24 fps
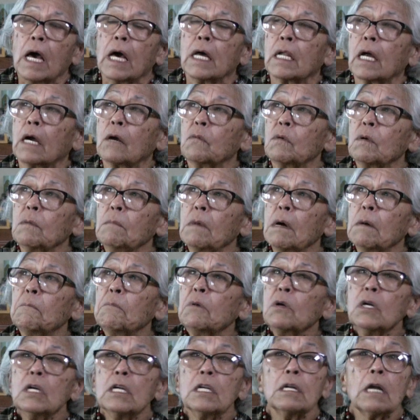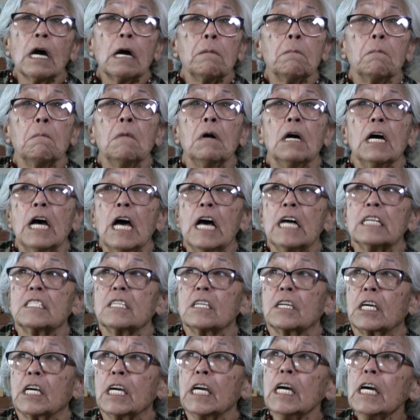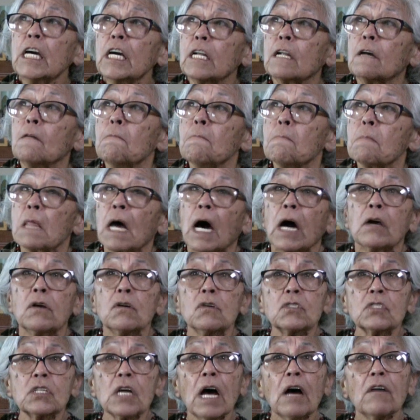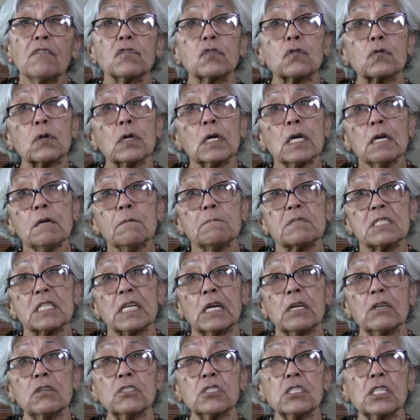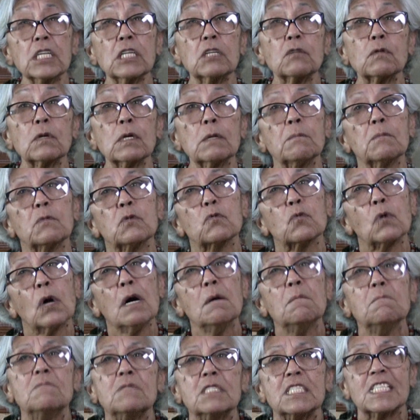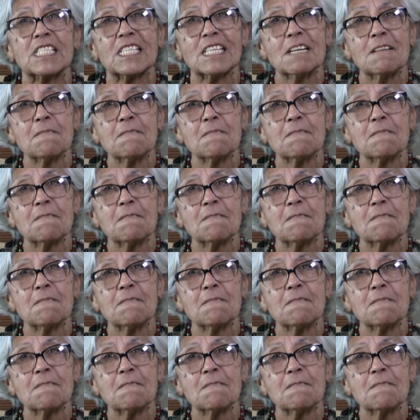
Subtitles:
And I remember as a kid, I used to have dreams, and I used to dream drums.